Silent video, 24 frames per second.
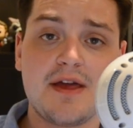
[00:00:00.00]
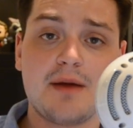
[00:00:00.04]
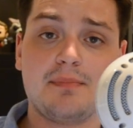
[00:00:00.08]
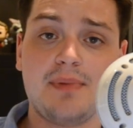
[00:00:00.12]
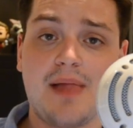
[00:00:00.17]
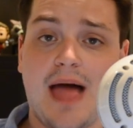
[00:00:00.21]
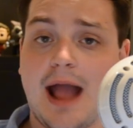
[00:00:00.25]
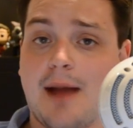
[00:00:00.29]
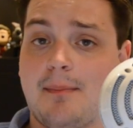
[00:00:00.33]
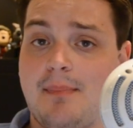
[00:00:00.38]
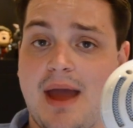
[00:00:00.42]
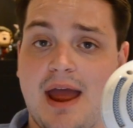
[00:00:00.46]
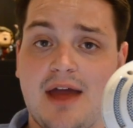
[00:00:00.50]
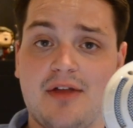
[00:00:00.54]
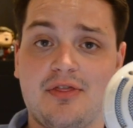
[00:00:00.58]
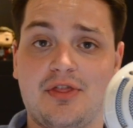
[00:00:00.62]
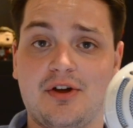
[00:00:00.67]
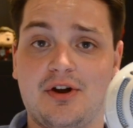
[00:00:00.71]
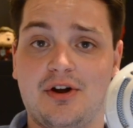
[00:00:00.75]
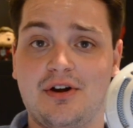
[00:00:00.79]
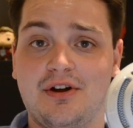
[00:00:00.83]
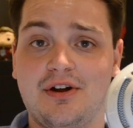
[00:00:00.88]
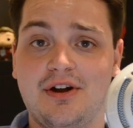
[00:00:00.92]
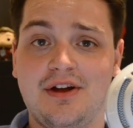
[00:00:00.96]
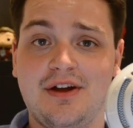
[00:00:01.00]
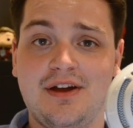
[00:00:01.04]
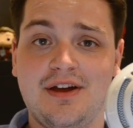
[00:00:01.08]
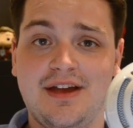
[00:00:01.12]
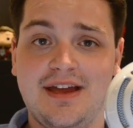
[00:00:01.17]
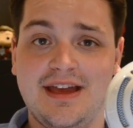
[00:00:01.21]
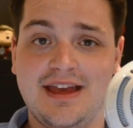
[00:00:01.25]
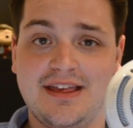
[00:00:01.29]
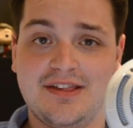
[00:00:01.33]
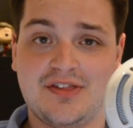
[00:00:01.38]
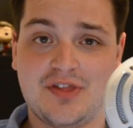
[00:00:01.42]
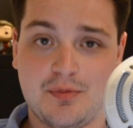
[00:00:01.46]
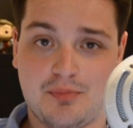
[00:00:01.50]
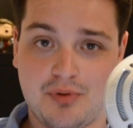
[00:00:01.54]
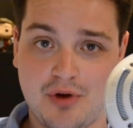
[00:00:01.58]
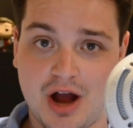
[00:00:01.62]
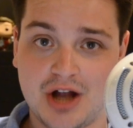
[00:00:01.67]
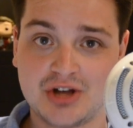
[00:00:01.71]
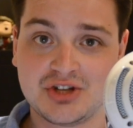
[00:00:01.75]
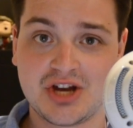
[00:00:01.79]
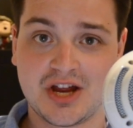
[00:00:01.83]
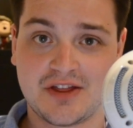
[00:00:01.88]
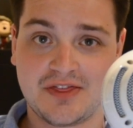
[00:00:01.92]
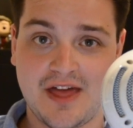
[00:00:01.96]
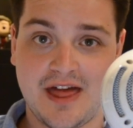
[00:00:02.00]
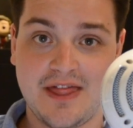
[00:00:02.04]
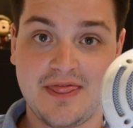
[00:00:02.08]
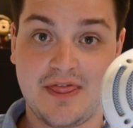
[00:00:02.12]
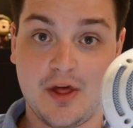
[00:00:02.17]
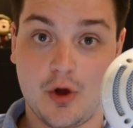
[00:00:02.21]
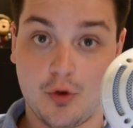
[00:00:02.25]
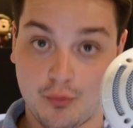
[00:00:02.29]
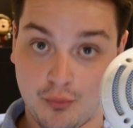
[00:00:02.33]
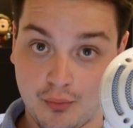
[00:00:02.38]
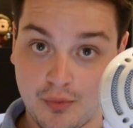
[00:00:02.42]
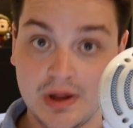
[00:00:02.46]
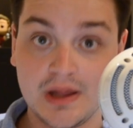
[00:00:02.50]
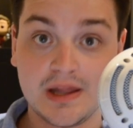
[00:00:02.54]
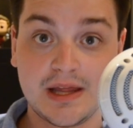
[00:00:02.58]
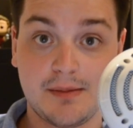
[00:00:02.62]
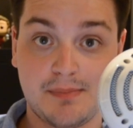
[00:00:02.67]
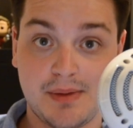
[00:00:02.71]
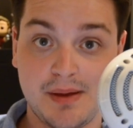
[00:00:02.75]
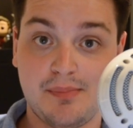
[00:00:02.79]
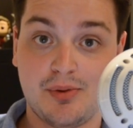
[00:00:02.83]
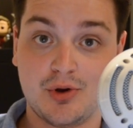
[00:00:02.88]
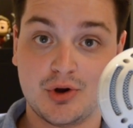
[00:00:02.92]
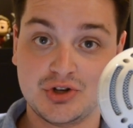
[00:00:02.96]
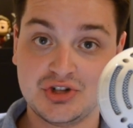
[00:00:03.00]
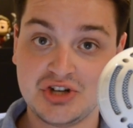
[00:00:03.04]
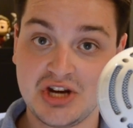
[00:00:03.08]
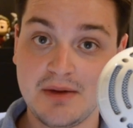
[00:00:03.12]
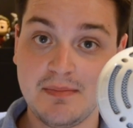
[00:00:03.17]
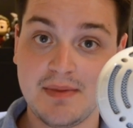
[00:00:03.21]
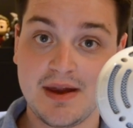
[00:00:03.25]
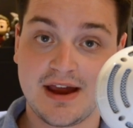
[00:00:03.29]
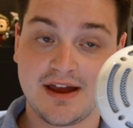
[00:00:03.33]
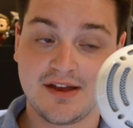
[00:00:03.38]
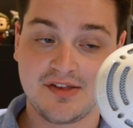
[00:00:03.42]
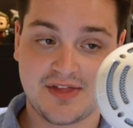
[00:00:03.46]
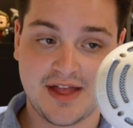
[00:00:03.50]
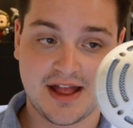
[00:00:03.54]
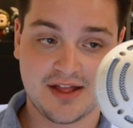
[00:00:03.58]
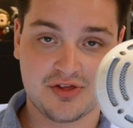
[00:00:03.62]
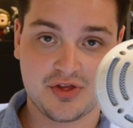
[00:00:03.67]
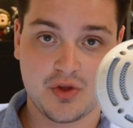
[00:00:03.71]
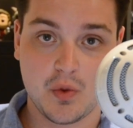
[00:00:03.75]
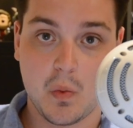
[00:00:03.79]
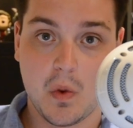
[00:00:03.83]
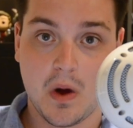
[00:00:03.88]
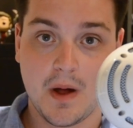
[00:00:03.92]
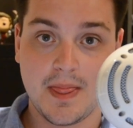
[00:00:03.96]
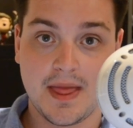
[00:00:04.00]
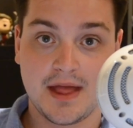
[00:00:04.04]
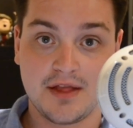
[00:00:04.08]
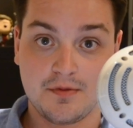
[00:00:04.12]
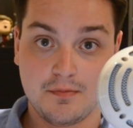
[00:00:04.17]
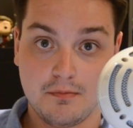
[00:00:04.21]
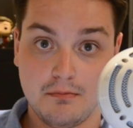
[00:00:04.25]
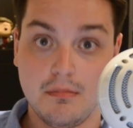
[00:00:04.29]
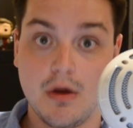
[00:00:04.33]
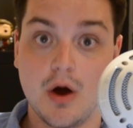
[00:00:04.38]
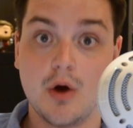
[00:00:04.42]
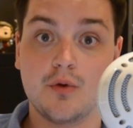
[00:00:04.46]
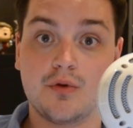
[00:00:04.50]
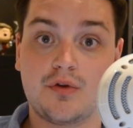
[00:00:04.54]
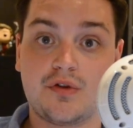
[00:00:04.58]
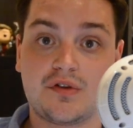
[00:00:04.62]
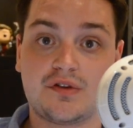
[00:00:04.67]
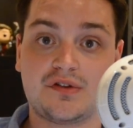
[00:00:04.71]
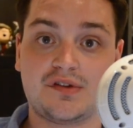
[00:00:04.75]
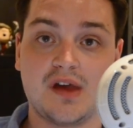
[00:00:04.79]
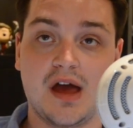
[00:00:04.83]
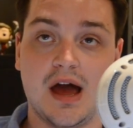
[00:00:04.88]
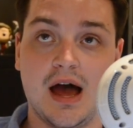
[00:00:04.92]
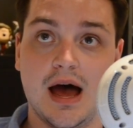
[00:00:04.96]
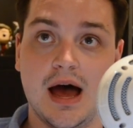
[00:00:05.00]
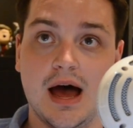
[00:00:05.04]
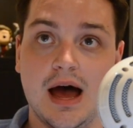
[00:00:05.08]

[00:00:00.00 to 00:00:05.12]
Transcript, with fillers: I think Black Panther is the project that they'll really be pushing because that's the one that's most.